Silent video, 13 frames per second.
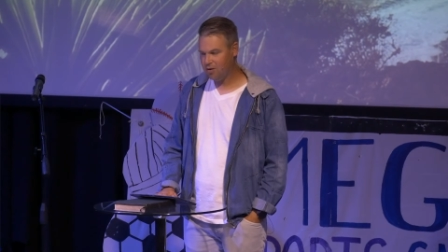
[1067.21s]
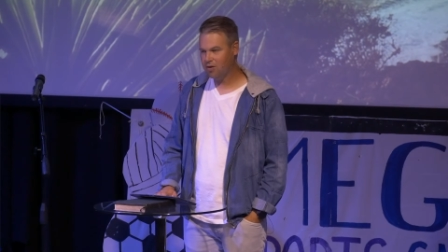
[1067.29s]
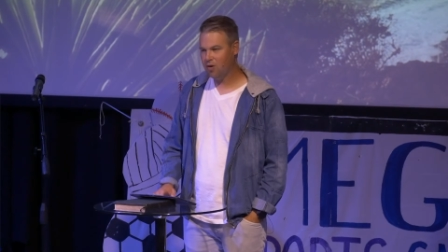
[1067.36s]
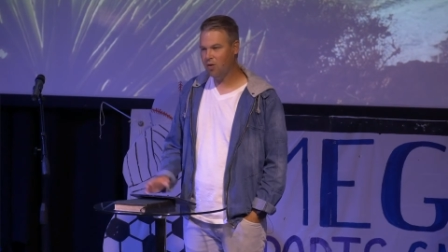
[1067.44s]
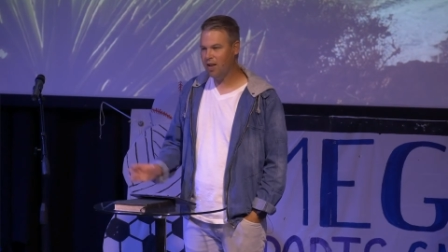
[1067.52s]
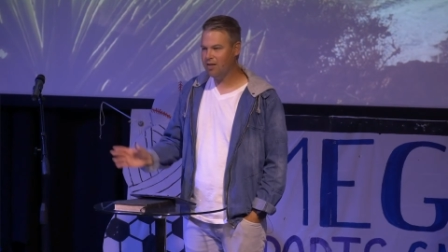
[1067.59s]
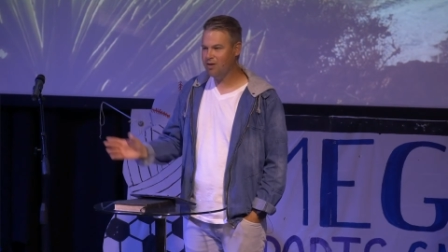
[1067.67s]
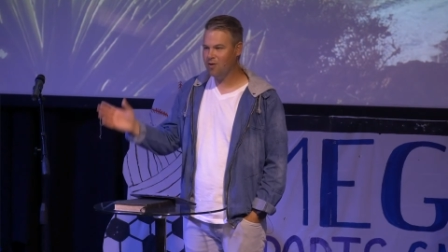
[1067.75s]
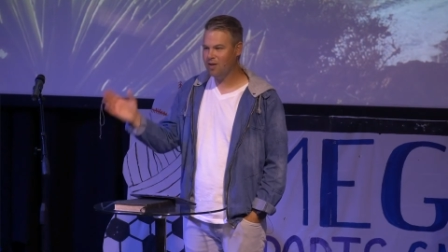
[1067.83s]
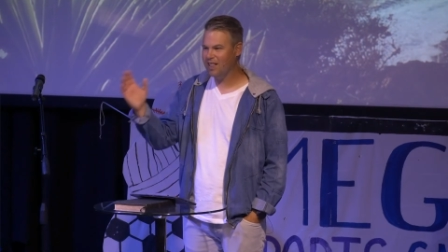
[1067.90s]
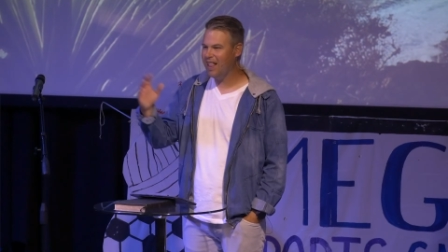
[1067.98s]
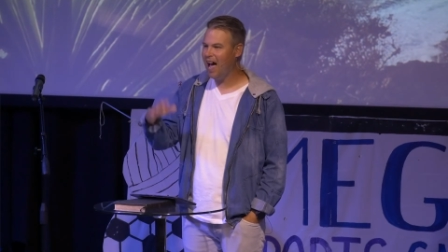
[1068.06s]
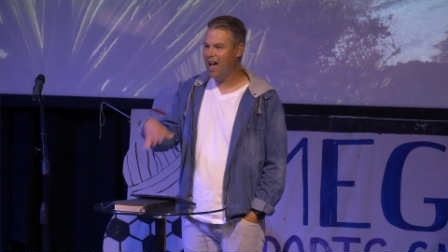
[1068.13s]
Don't let those
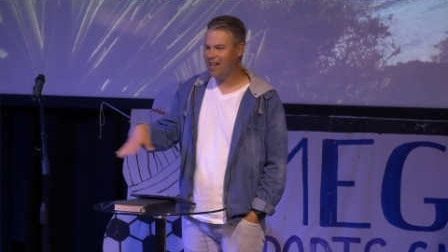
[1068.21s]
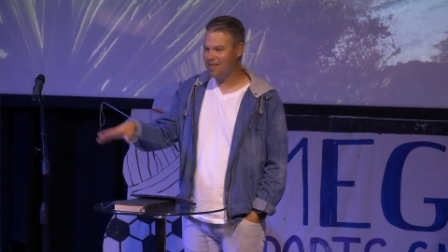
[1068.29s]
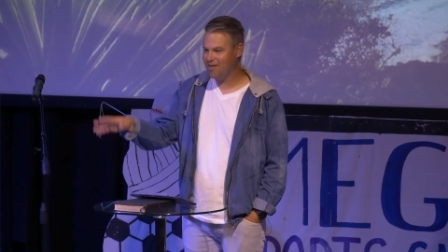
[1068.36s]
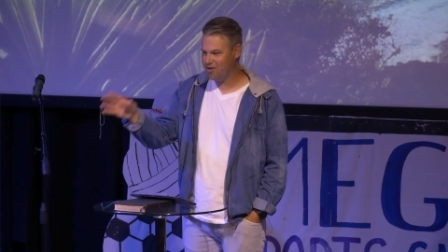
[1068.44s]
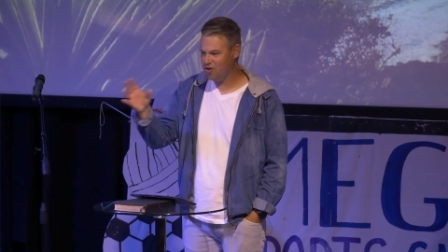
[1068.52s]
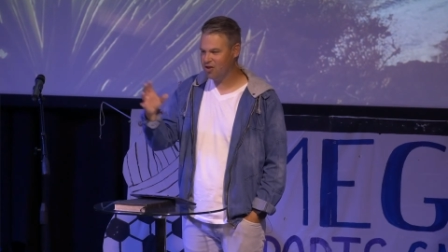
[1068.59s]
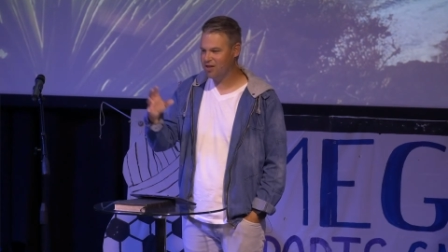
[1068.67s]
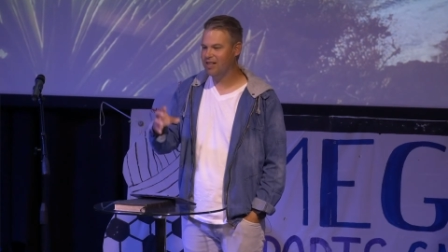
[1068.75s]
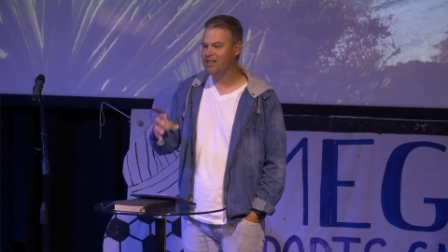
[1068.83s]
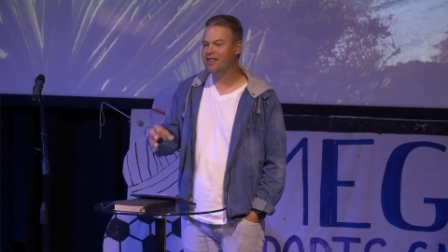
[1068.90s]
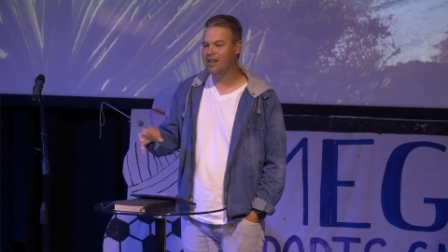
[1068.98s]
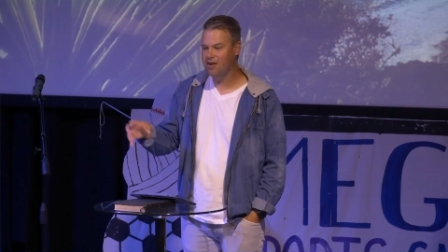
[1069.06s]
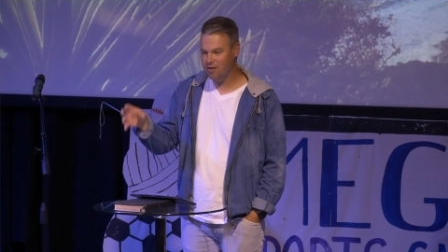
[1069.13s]
lies just
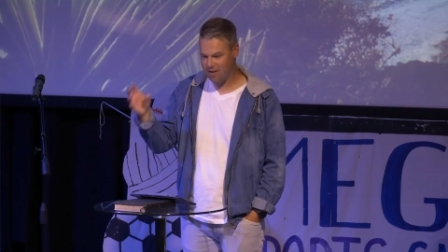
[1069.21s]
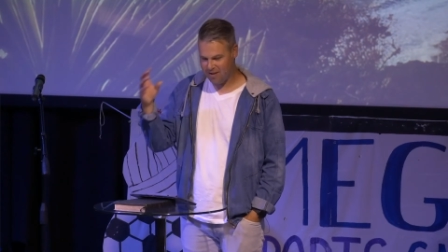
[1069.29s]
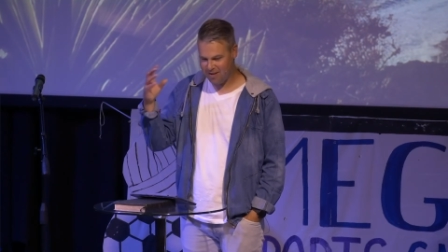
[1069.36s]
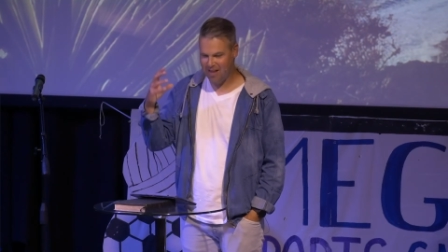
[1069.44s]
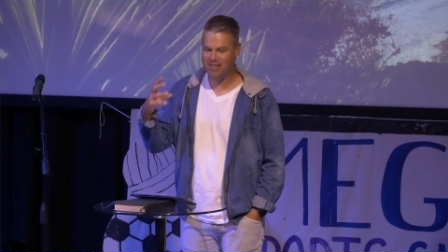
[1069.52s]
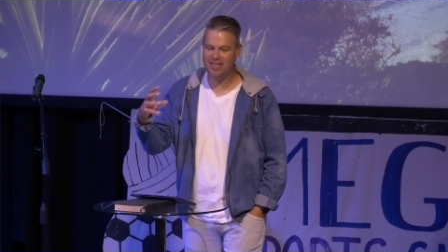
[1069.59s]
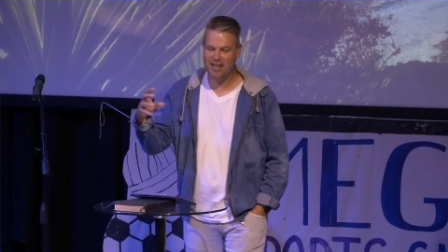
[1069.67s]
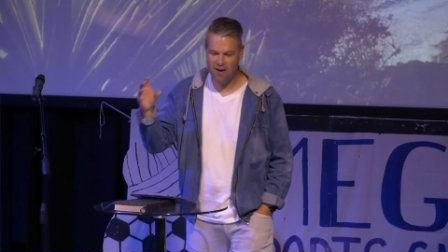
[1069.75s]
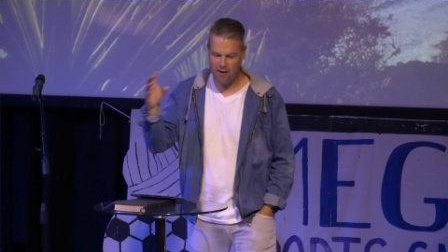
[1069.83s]
continue to sit there